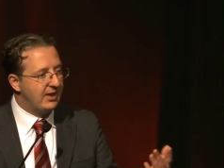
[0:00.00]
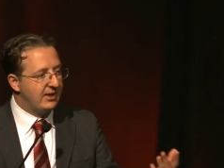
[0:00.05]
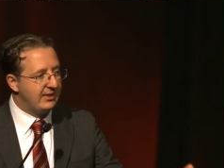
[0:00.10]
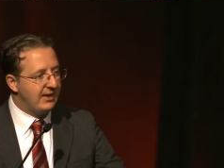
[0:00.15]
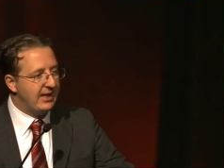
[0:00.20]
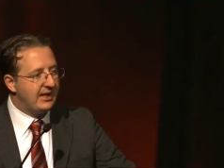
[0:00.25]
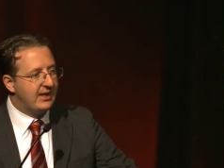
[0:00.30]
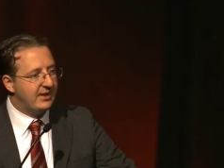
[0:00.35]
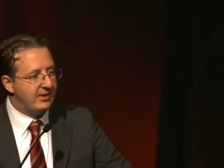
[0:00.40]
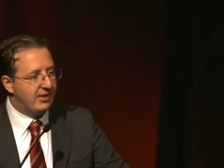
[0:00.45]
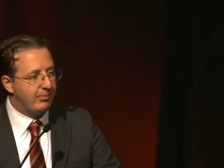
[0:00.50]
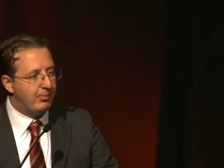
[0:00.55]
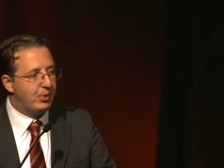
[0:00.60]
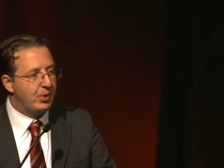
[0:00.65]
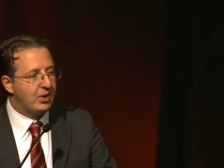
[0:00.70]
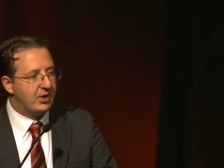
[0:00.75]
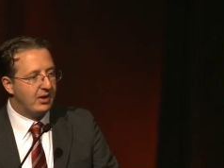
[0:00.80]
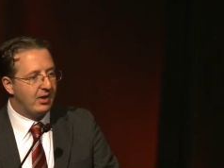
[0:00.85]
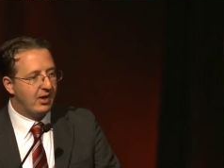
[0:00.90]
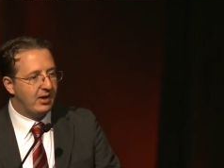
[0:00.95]
naked the
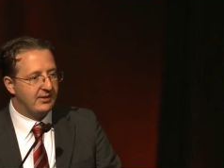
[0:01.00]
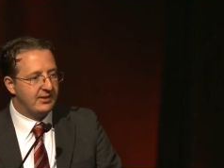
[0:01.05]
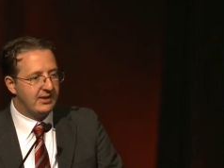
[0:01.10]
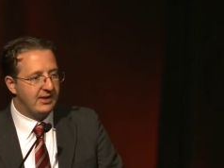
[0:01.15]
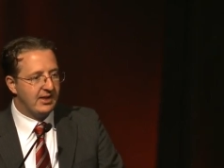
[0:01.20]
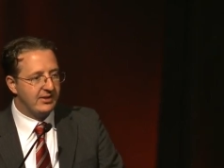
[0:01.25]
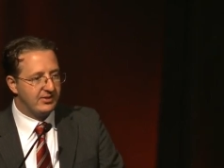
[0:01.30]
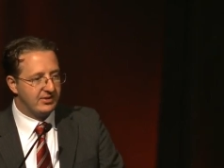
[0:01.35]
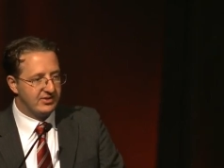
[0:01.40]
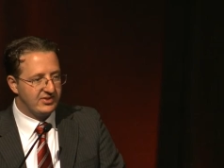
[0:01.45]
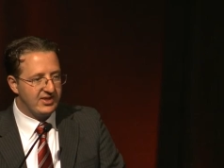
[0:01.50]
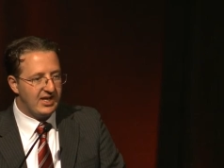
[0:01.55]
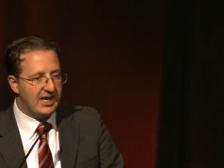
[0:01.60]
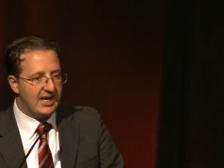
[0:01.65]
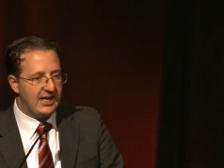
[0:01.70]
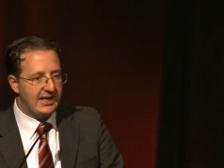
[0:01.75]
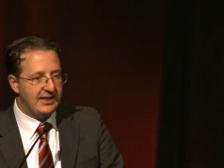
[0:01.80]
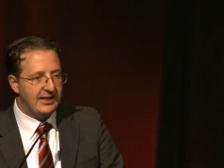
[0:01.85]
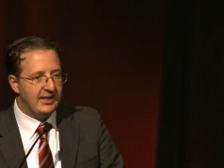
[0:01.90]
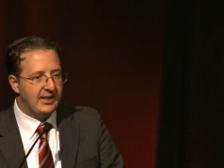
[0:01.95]
put on the other
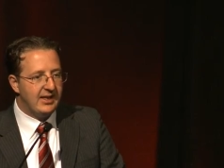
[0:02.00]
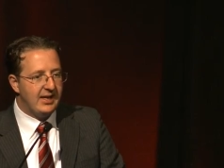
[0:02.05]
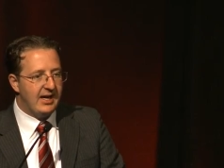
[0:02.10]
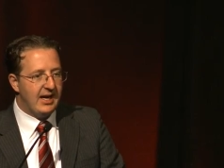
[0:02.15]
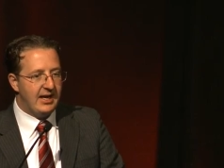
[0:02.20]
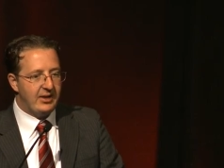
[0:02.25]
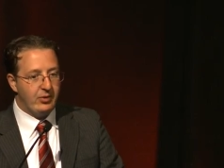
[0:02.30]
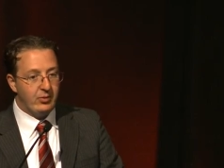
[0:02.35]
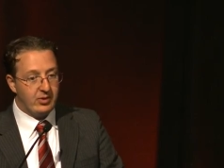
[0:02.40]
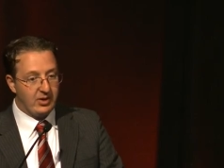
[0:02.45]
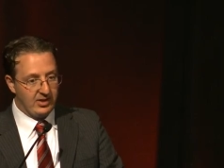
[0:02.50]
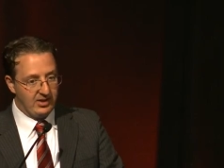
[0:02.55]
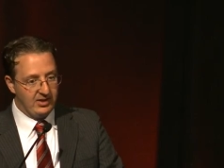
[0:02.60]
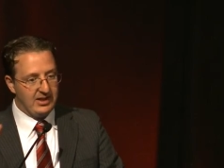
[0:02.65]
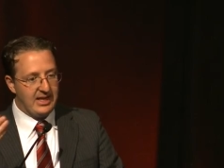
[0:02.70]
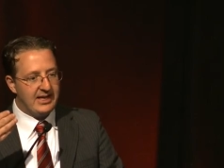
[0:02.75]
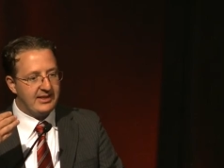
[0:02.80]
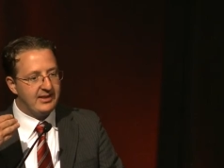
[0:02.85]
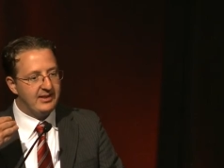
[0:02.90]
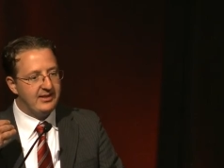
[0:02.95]
side, and you
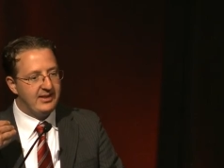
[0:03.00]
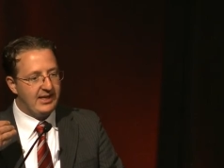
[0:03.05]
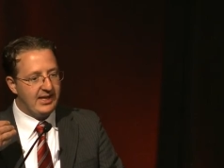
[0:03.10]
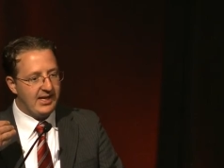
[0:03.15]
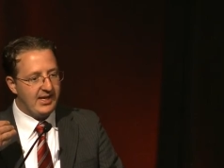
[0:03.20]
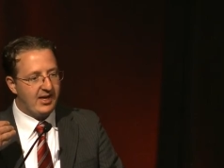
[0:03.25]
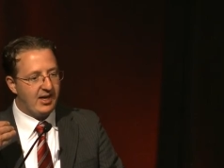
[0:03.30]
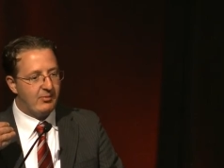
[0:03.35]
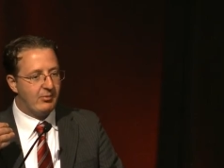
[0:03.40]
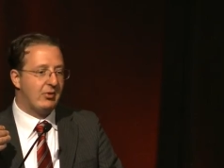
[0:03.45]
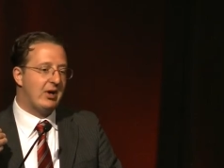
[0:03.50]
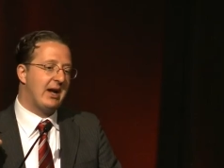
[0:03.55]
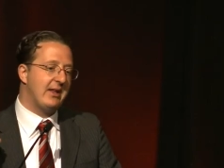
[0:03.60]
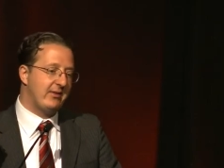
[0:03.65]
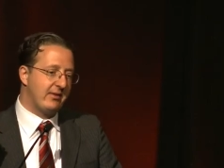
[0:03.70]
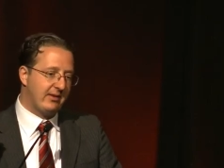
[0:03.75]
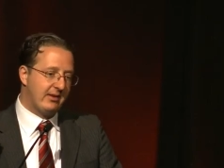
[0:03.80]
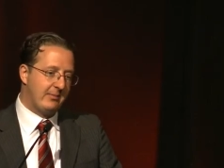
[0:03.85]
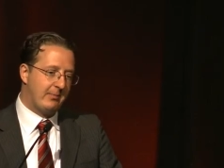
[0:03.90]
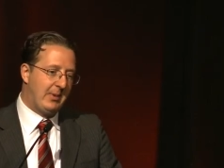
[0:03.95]
collected the income
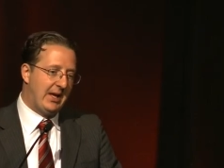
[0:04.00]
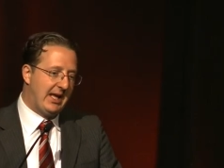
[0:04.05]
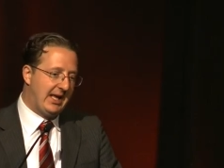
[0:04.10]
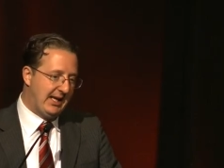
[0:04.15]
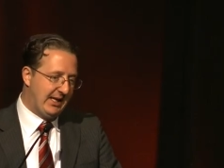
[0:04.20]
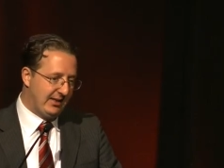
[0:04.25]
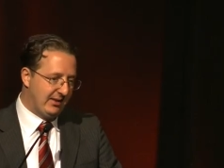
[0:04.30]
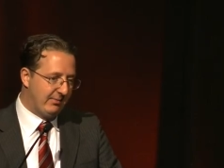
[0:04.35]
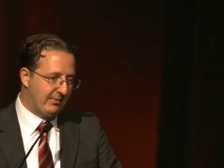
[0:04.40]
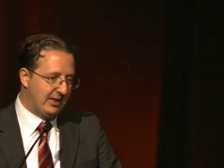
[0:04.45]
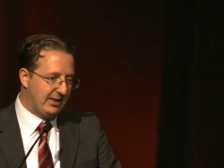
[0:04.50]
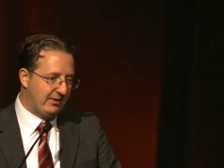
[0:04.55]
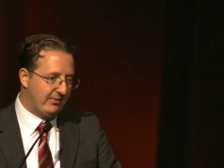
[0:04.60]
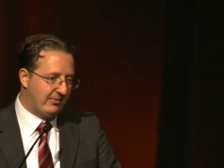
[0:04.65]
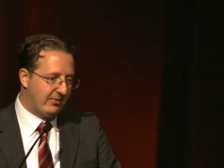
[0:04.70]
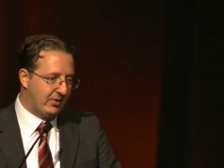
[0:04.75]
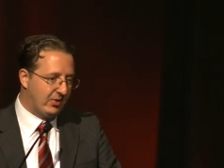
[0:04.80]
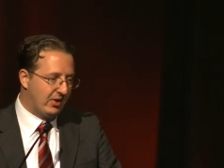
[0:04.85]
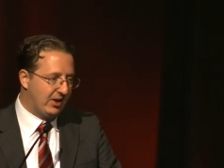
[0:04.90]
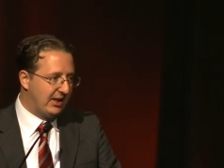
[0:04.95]
rather than paying the money
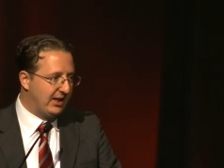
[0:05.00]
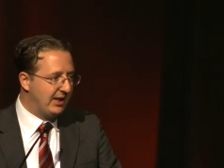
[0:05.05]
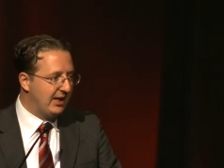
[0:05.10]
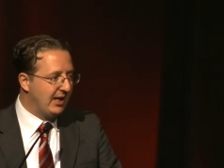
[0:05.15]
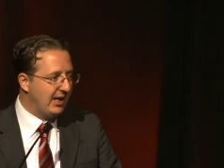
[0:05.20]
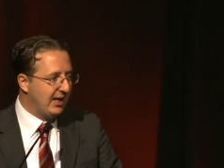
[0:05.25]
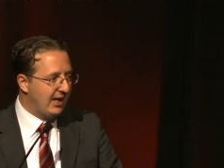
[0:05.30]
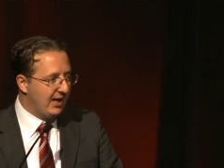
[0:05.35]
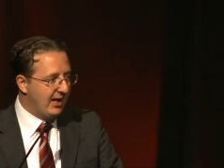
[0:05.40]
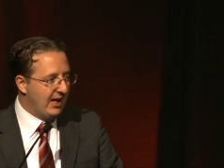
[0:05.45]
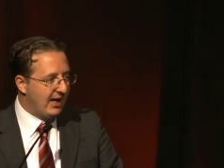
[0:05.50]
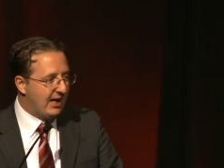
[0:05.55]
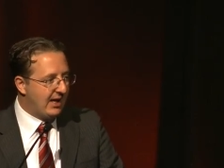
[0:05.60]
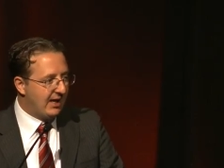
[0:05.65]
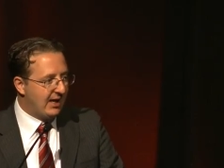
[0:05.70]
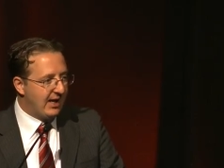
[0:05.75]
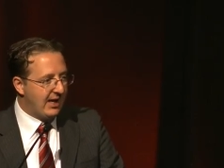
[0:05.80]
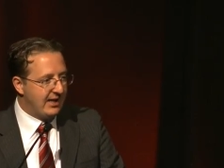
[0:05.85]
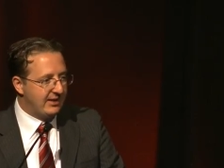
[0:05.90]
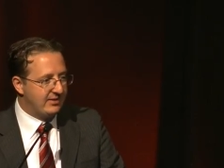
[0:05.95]
for it.
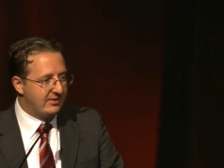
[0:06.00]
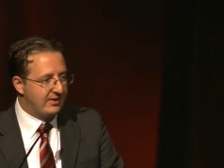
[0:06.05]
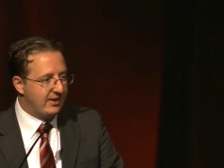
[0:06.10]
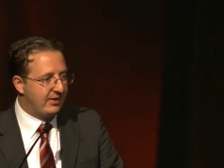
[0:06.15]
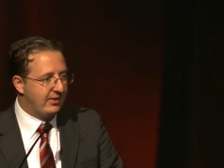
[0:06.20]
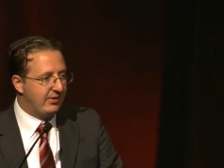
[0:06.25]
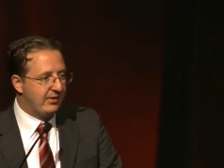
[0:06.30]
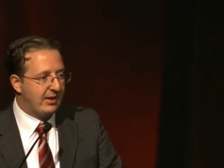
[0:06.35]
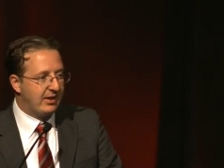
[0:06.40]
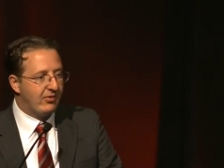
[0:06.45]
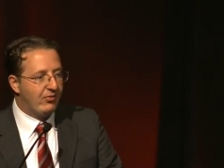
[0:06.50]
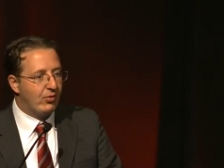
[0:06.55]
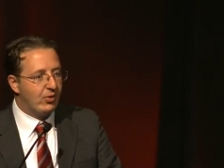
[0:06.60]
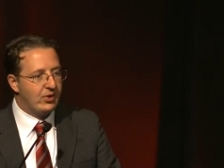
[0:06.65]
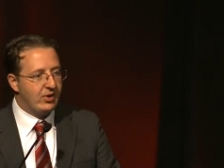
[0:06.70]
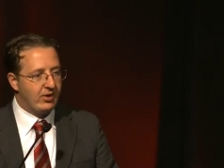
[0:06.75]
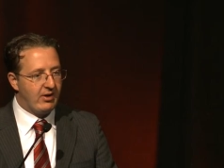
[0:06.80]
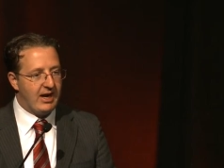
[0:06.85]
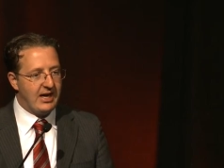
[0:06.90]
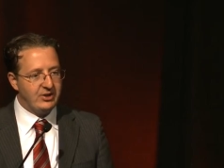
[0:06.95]
And therefore,
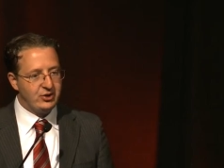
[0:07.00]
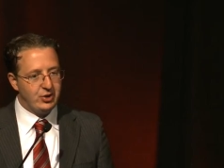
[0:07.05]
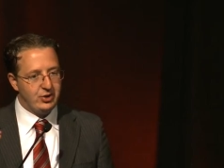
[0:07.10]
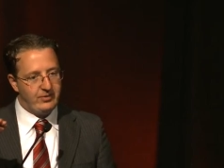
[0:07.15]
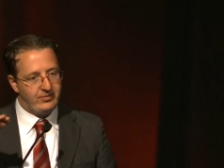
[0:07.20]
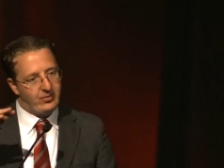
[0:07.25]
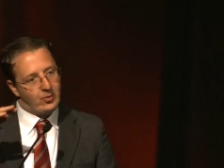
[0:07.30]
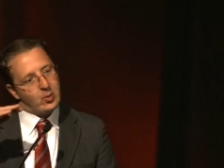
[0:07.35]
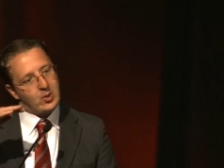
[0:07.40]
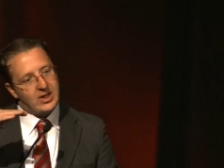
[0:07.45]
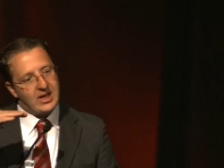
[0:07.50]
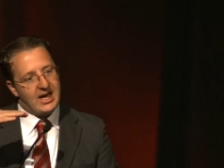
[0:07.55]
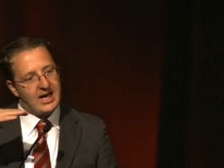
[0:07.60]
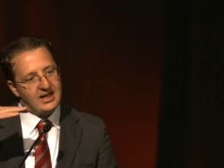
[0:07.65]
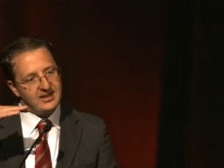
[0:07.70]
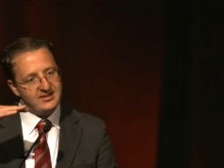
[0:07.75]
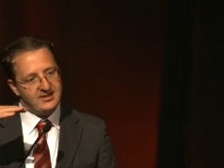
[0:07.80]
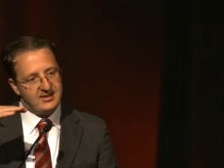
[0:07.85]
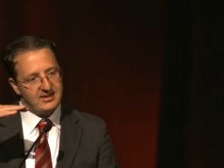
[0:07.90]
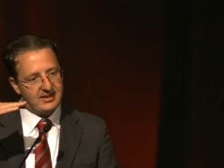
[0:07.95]
you're actually
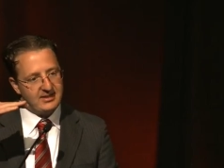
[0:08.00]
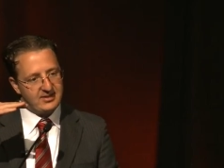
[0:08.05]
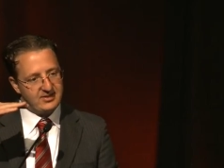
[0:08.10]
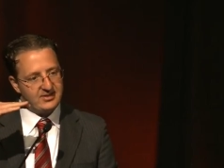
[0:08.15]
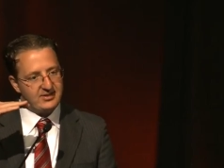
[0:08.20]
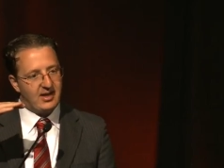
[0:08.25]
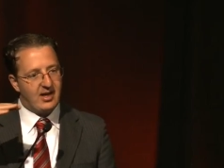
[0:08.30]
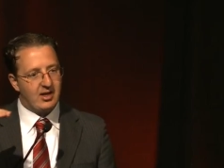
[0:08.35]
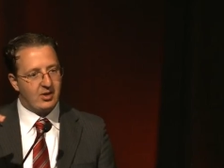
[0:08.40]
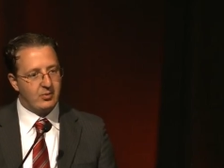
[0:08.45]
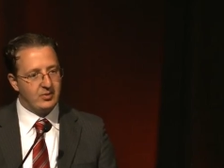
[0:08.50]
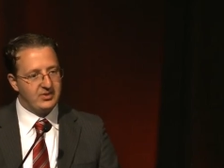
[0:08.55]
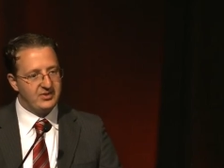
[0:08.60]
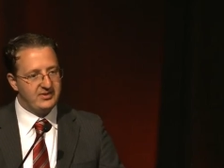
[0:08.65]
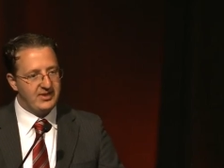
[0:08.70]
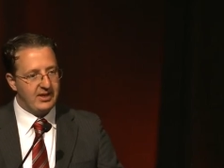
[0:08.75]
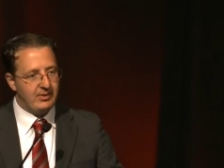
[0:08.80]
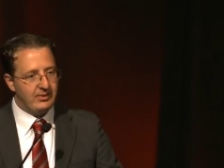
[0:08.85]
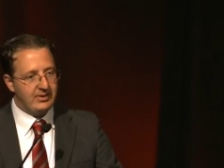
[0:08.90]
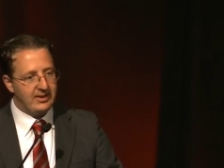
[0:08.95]
forecasting that the stock will
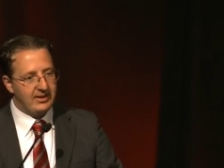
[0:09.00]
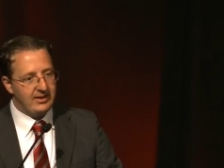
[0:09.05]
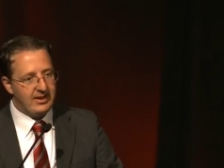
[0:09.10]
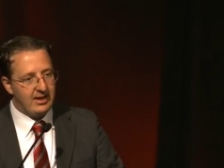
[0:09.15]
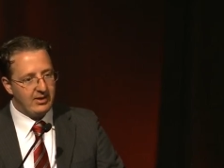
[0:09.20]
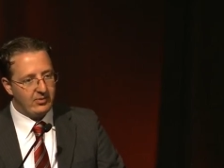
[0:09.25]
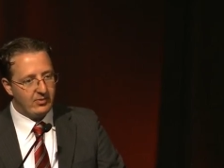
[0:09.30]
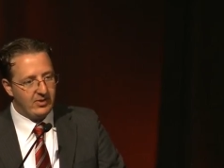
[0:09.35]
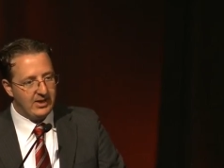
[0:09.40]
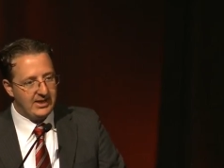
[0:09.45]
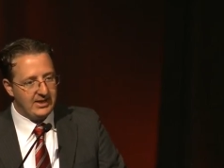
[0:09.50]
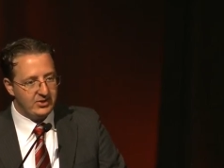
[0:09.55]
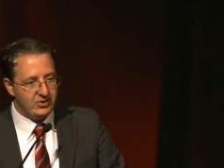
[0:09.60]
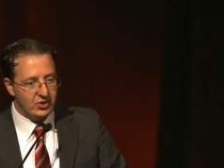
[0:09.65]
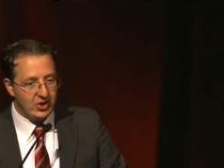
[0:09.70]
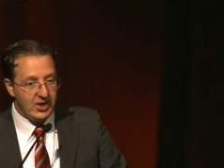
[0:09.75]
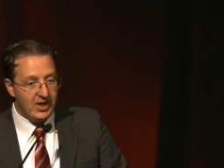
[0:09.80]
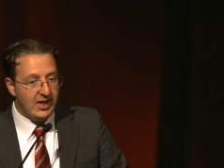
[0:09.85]
stay within that range.